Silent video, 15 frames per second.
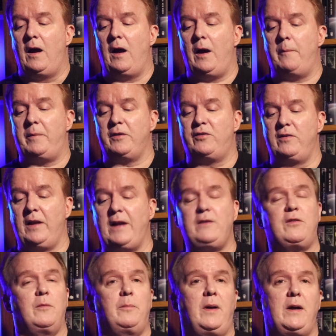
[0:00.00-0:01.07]
Uh, but
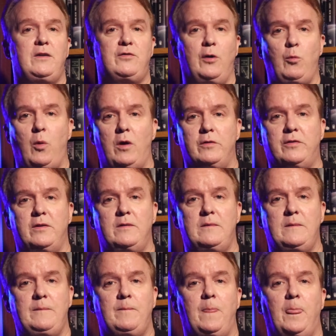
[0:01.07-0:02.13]
Lent by Joe
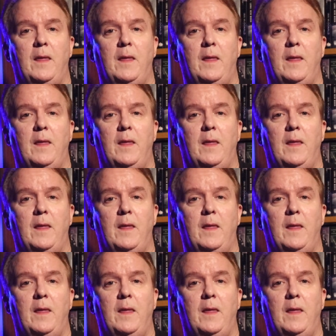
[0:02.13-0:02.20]
Walton